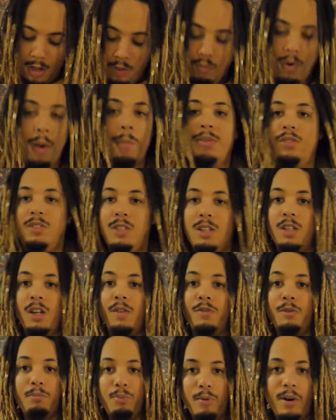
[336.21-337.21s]
representing
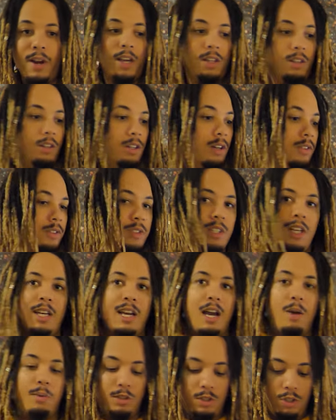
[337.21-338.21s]
of the brand, you know what I'm saying,
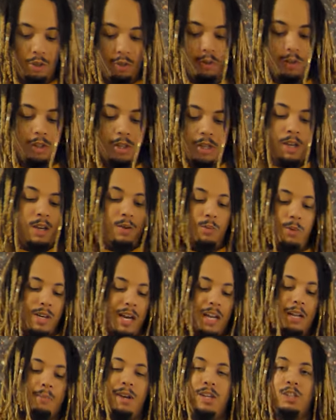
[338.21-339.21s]
how we do it. We
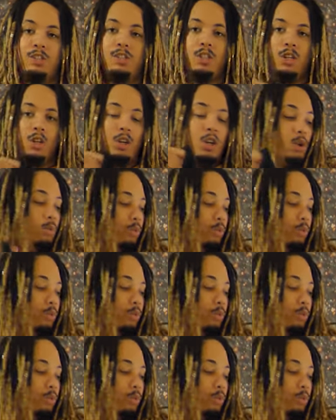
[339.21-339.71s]
got to make sure